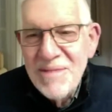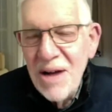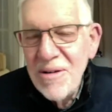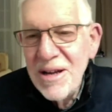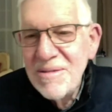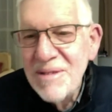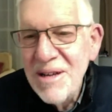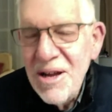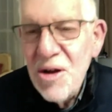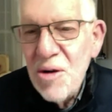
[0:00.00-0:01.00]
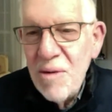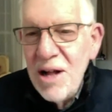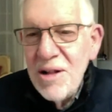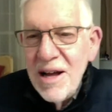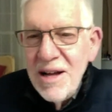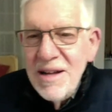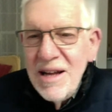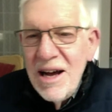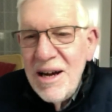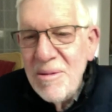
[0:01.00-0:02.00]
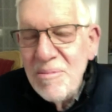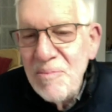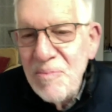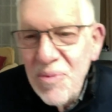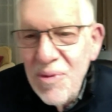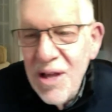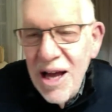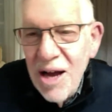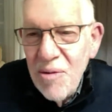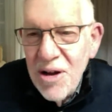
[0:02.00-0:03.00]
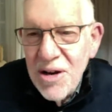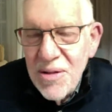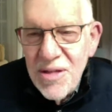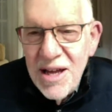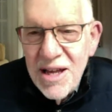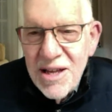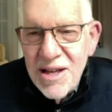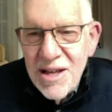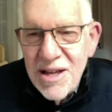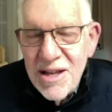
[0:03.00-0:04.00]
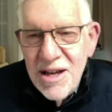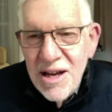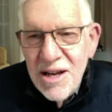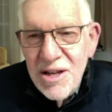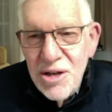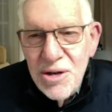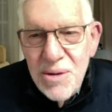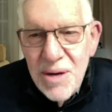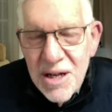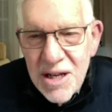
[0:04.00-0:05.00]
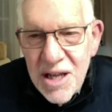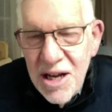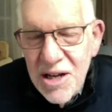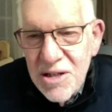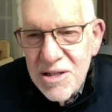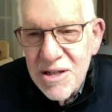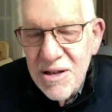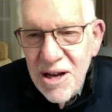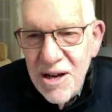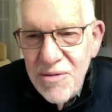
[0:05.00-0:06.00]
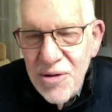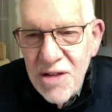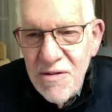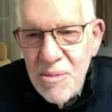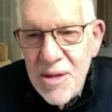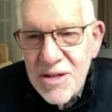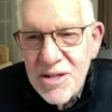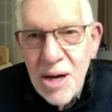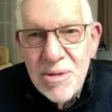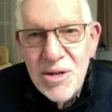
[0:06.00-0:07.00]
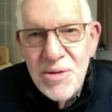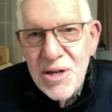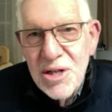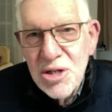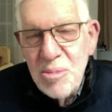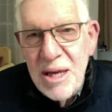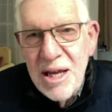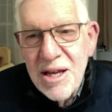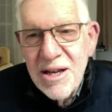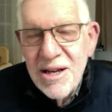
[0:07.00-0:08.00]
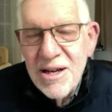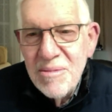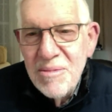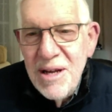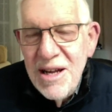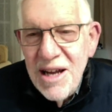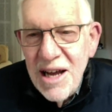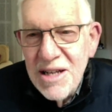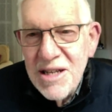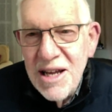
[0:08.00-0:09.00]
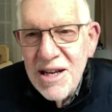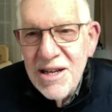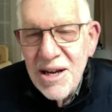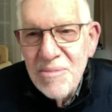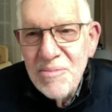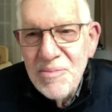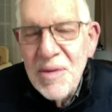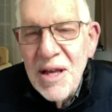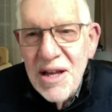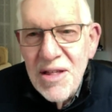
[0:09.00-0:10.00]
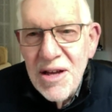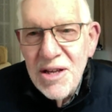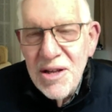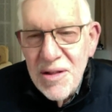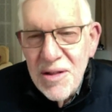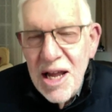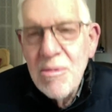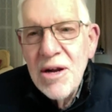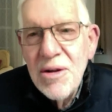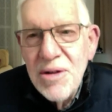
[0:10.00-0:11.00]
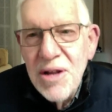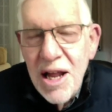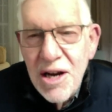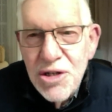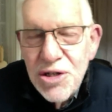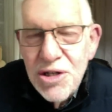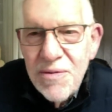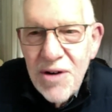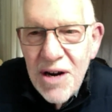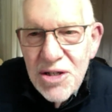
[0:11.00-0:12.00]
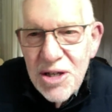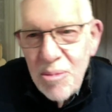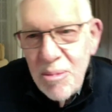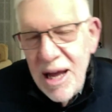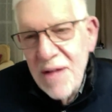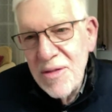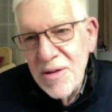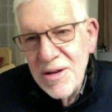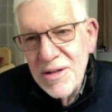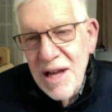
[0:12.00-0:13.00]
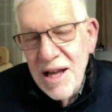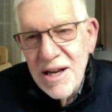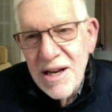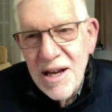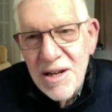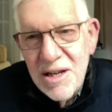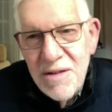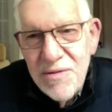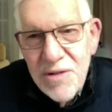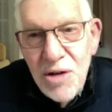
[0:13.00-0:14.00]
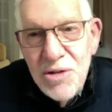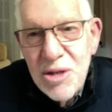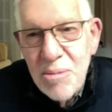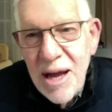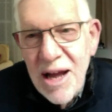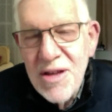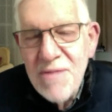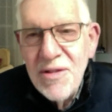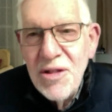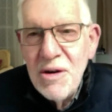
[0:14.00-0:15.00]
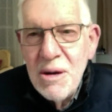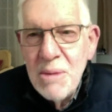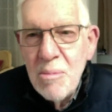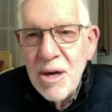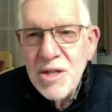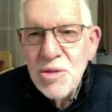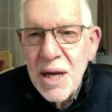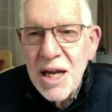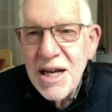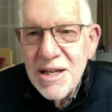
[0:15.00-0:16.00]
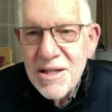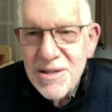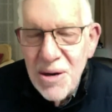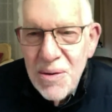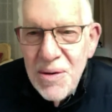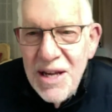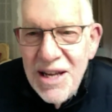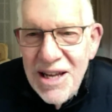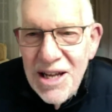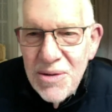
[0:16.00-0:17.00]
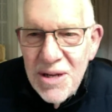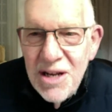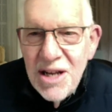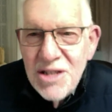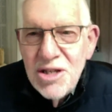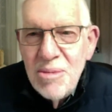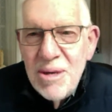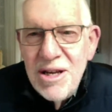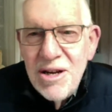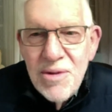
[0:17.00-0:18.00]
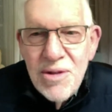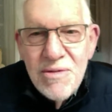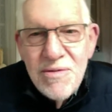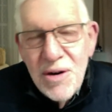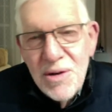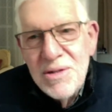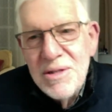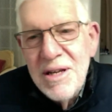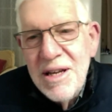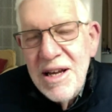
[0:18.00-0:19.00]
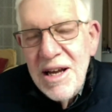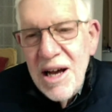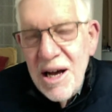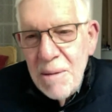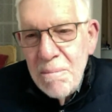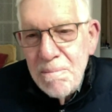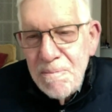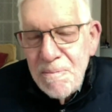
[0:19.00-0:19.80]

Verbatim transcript: All right. Well, uh, um, I wanted to thank uh, you and Kelt uh, for giving me this opportunity to speak. Um, I attend uh, the the neighborhood United Church of Christ in Bath and and uh, live close to Bath, even though I'm a Brunswickite. So it's really nice to be here with you folks. Um,